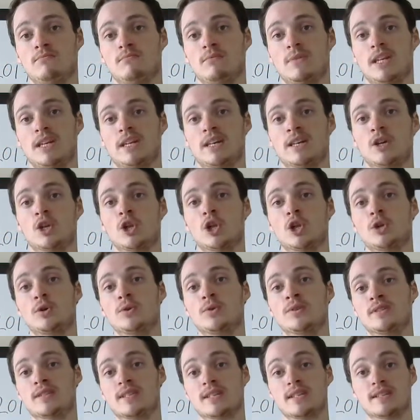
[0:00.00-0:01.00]

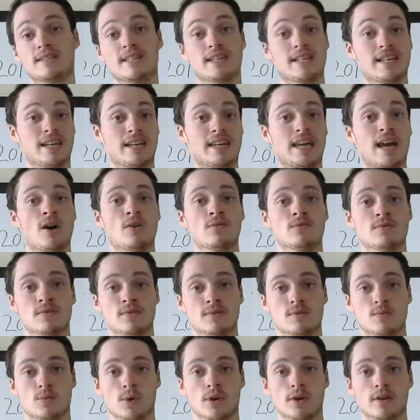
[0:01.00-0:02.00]
includes things like
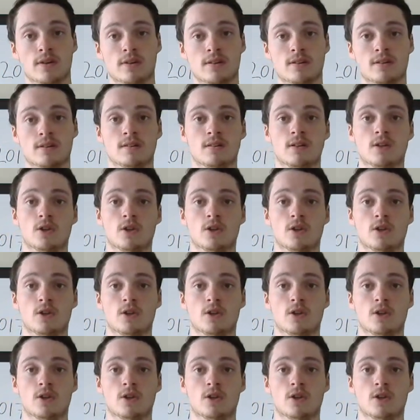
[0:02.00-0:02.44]
accountants' work,